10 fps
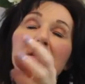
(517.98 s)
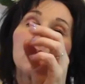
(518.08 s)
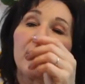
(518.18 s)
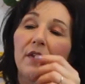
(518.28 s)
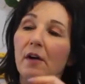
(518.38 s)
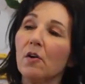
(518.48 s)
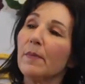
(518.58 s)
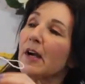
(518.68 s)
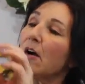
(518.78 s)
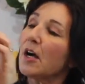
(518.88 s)
So I thought, oh
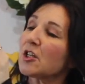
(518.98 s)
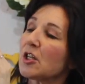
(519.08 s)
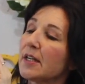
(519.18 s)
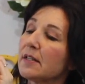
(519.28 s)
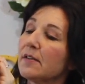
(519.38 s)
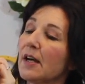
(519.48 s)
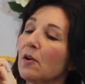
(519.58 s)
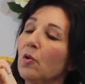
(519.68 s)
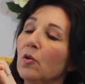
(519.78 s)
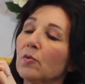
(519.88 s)
my gosh, I did
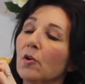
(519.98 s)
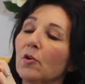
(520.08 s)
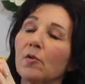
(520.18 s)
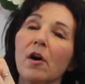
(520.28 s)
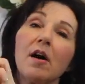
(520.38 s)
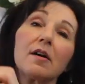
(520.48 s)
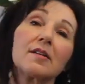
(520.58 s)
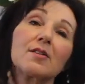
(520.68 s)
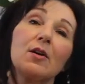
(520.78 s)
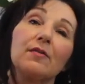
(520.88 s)
that whole row
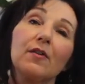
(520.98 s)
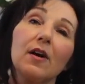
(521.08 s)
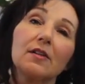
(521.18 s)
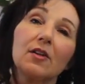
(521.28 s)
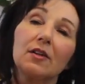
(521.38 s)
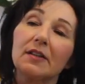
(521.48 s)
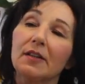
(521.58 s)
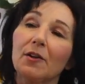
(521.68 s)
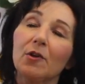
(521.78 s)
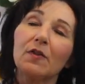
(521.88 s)
wrong. So I frogged it all and
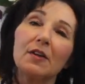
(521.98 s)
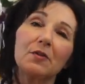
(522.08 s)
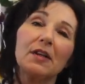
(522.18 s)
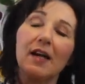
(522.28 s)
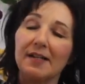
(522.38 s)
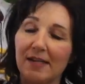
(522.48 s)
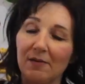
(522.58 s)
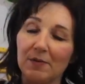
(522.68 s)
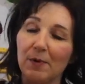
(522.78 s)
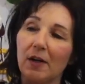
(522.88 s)
did it over and realized
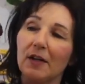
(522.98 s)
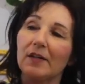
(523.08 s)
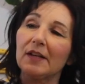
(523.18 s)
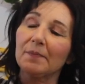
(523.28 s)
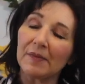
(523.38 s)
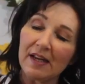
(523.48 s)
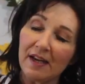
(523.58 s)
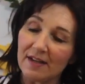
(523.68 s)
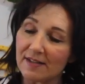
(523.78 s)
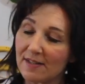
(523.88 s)
that was part of it.
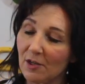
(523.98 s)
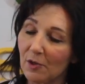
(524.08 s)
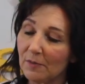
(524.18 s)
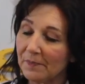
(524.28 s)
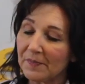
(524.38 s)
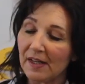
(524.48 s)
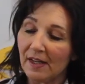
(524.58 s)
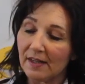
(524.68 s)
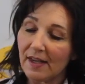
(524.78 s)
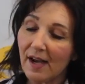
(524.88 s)
So
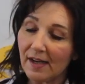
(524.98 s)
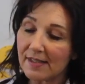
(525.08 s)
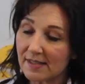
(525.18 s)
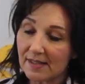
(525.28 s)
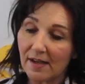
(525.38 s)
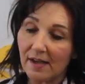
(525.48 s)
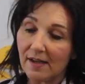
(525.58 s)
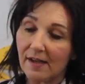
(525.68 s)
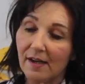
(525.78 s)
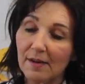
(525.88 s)
yeah, it's
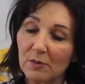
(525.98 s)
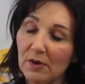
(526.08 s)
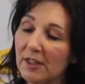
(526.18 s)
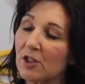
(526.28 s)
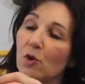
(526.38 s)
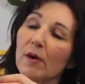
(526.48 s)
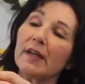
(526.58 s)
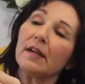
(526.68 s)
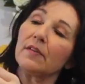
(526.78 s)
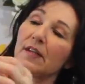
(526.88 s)
I'm really
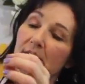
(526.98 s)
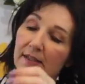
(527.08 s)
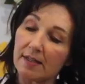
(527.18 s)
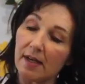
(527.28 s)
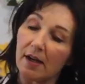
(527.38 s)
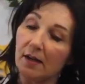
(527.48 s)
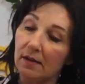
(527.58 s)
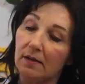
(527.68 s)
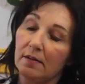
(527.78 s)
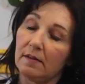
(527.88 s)
enjoying it. This
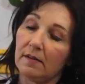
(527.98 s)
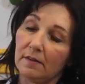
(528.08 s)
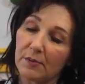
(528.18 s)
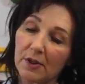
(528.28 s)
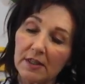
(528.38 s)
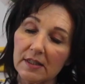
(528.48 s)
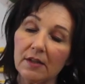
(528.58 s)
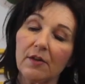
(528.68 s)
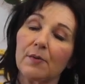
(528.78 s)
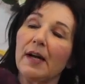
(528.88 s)

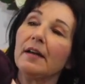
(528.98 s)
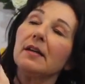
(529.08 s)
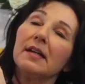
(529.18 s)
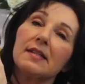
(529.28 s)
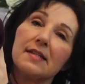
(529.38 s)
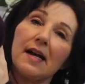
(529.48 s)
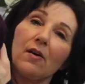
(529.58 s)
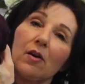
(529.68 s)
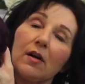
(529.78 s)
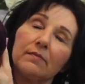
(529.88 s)
burgundy thread,
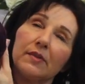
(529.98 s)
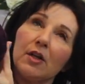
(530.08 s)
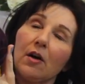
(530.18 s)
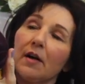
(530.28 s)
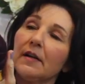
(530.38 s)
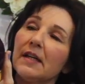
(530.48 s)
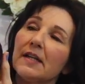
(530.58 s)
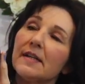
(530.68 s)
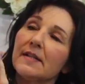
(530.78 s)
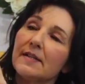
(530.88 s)
or yarn,
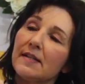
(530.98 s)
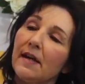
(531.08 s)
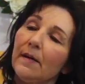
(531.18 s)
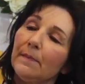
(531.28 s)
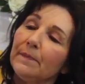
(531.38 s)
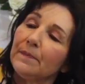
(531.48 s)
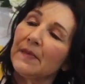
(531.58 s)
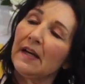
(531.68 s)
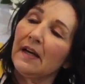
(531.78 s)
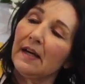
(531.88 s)
is
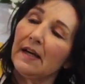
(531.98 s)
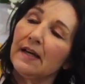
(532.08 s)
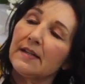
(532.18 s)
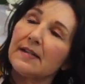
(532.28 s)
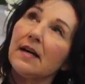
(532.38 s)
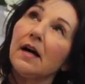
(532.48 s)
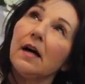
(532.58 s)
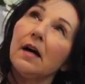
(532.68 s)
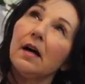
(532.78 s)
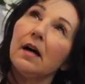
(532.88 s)
it's
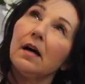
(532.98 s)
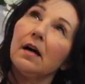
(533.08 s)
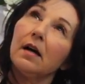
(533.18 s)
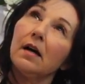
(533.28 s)
a